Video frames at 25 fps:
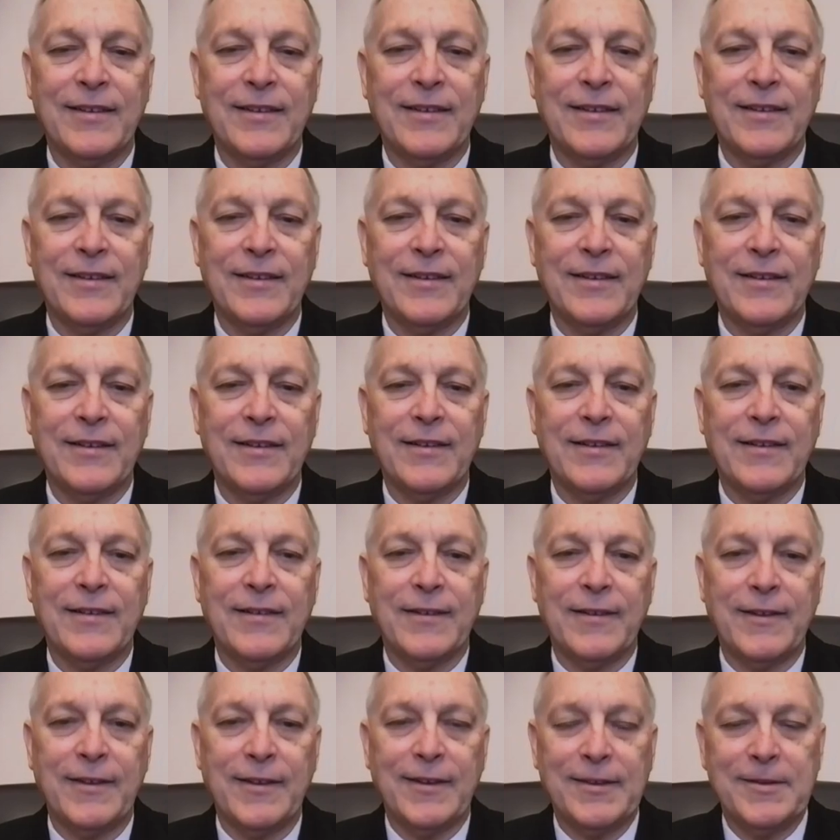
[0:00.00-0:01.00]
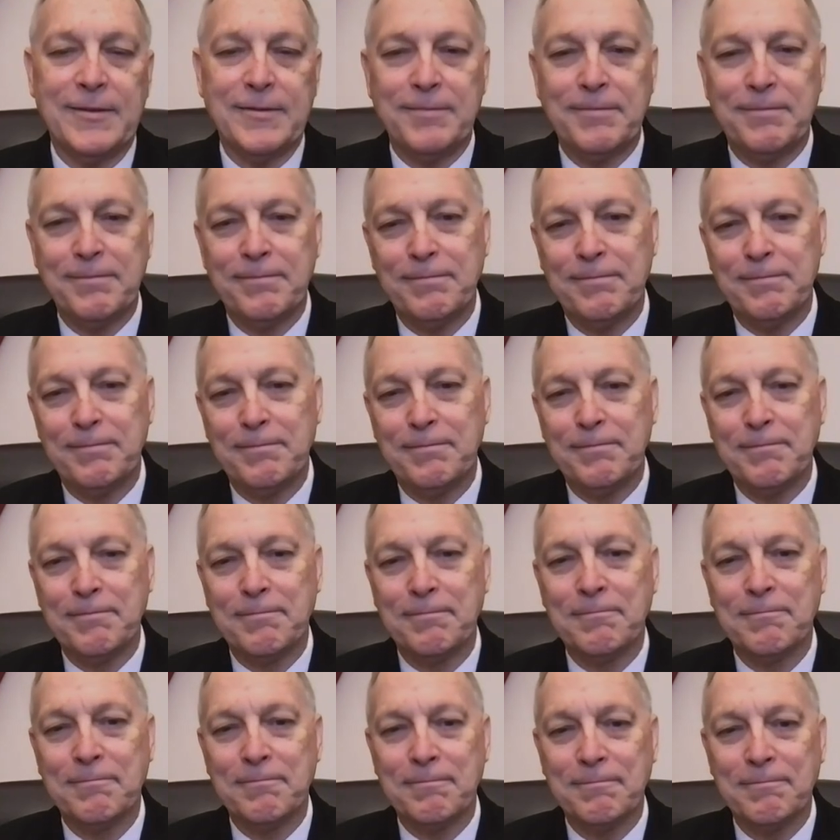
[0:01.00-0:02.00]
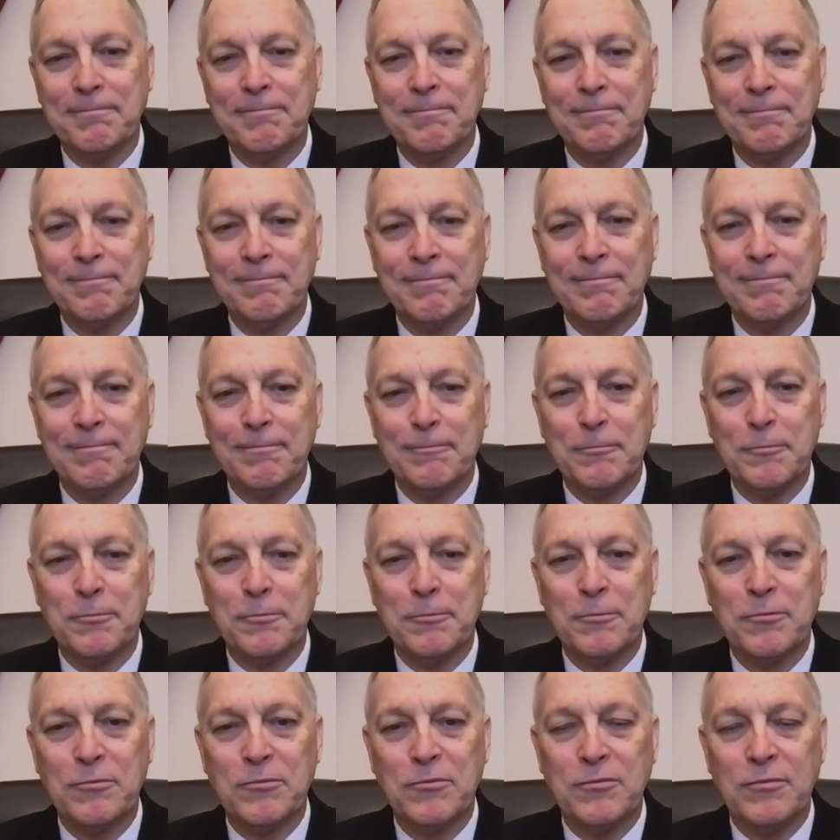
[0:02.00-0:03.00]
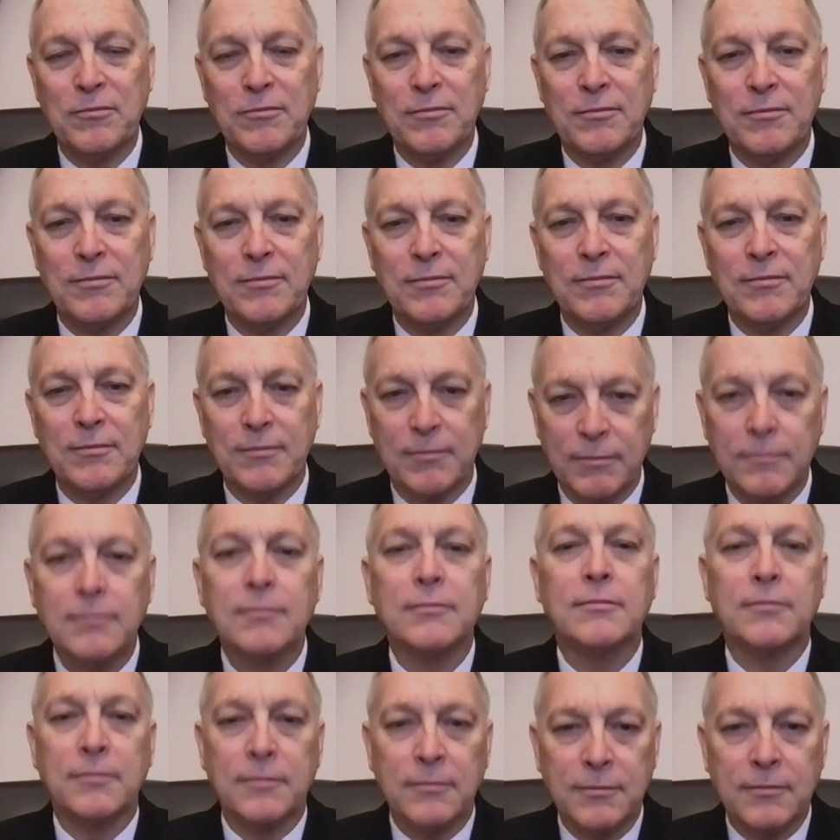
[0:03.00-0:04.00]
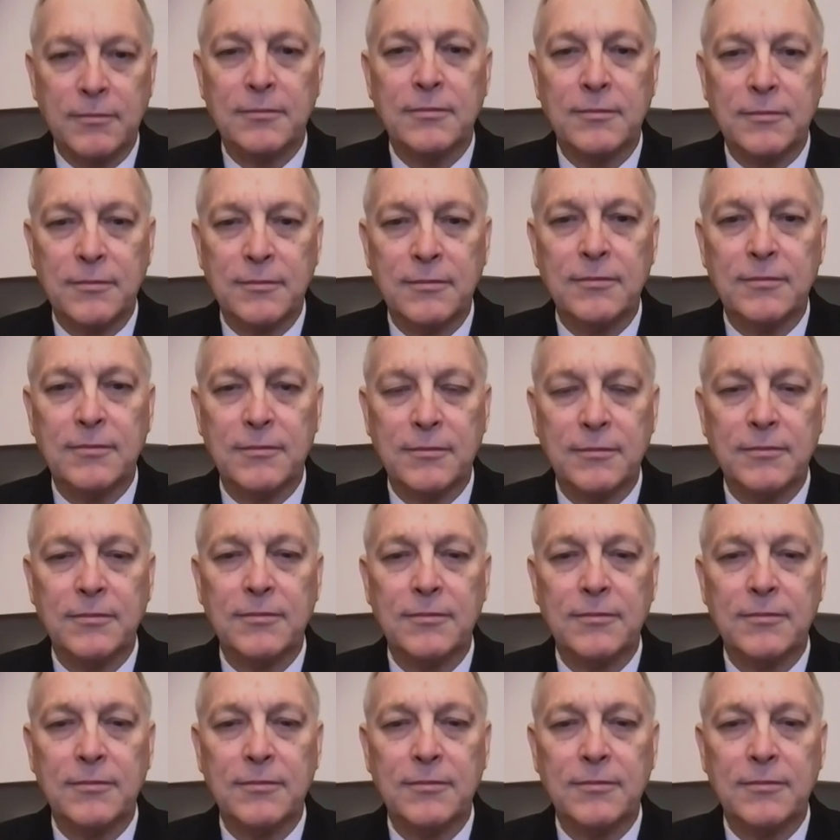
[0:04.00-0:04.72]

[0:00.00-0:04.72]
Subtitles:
(not speaking)